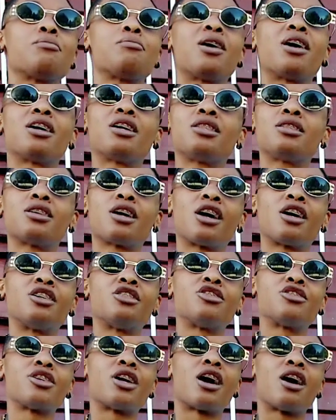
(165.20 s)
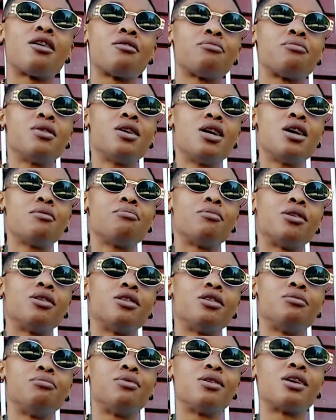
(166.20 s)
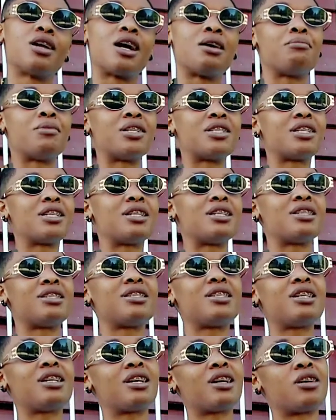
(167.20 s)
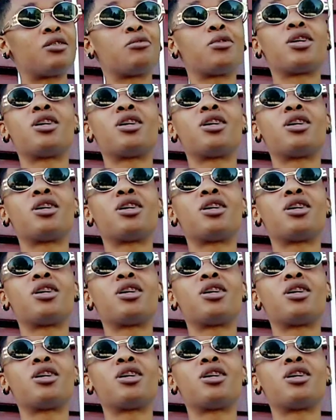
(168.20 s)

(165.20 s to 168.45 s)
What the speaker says: you might hit her, and she have my little brother, and might take the stick and